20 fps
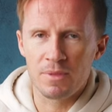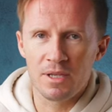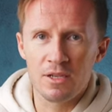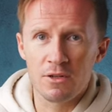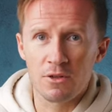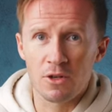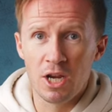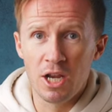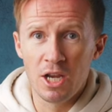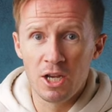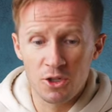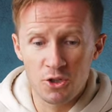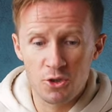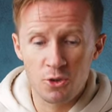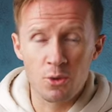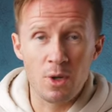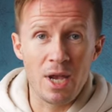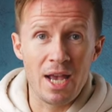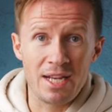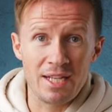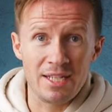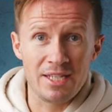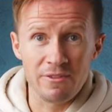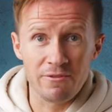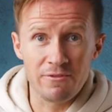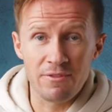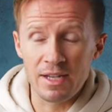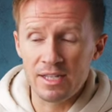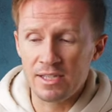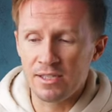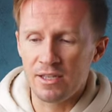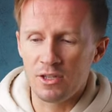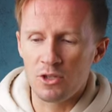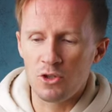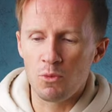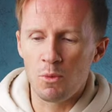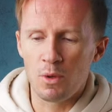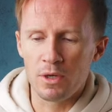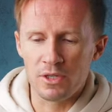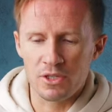here to any device that
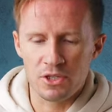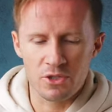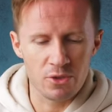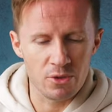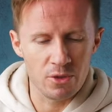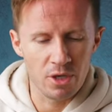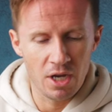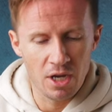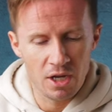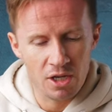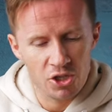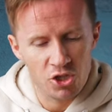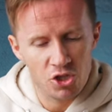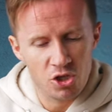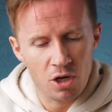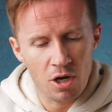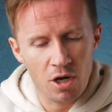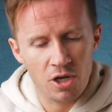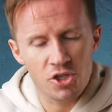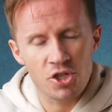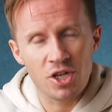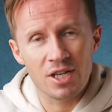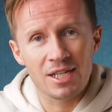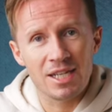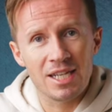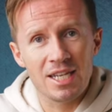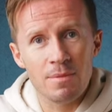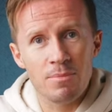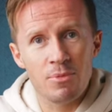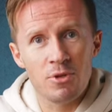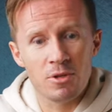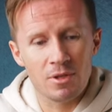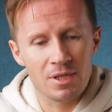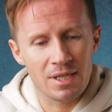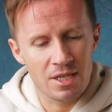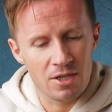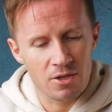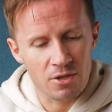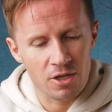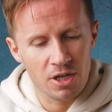you want to charge and keep your
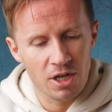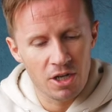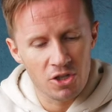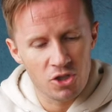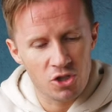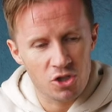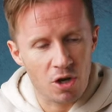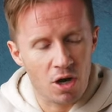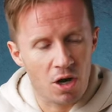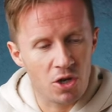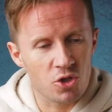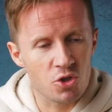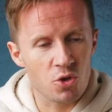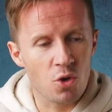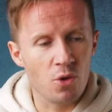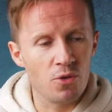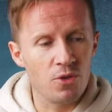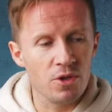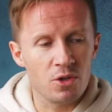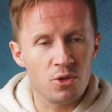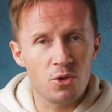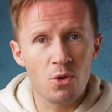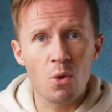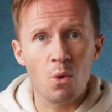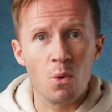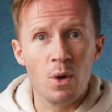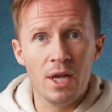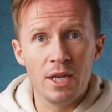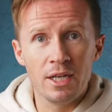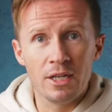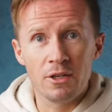gear charged on the go.